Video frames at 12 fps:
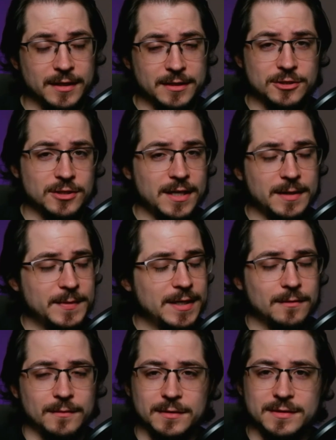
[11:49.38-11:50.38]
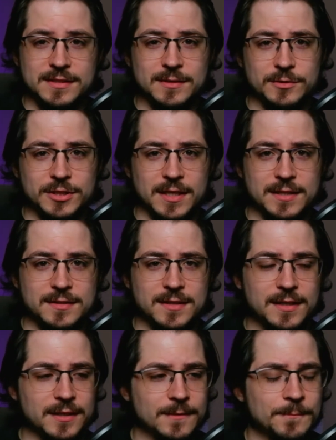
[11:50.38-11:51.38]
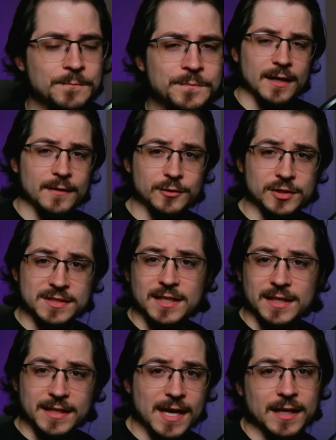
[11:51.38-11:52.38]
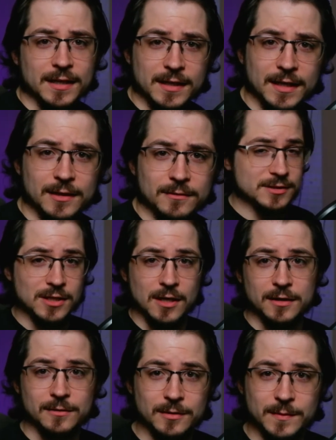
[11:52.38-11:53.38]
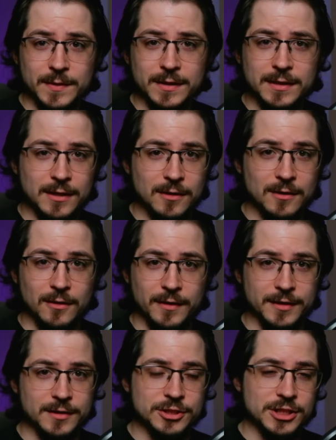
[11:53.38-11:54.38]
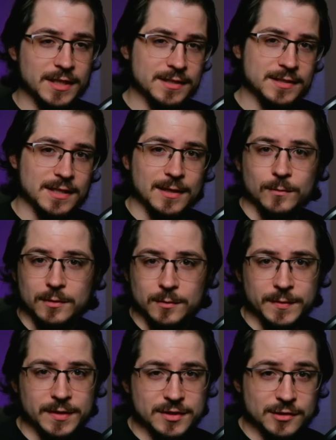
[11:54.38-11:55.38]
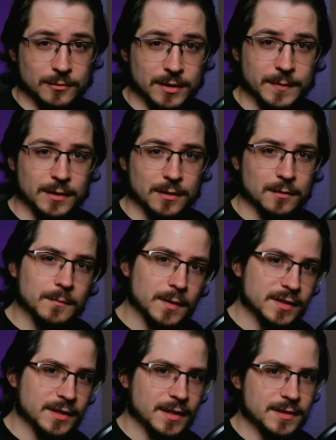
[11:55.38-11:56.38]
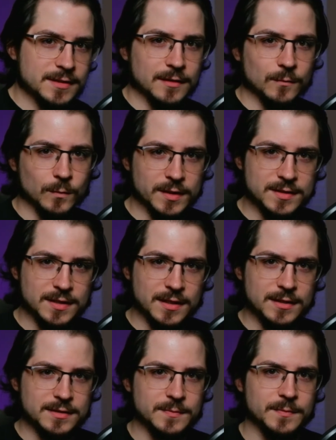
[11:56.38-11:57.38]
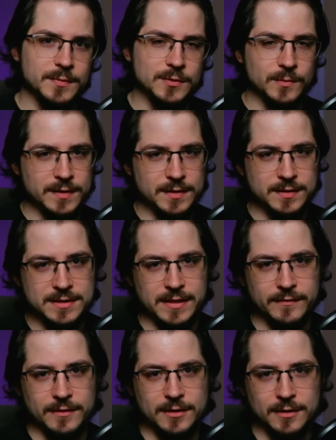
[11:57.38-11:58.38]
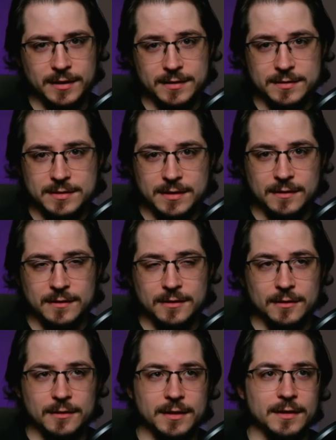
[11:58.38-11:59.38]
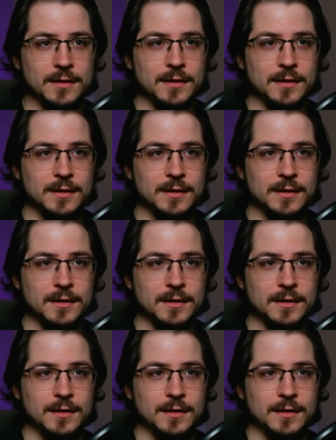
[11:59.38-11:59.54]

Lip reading: try them out and see what you guys think. If you just like hanging out, talking with me, and all that good jazz, I will be streaming on Mondays and Wednesdays between 7:30 and 10:30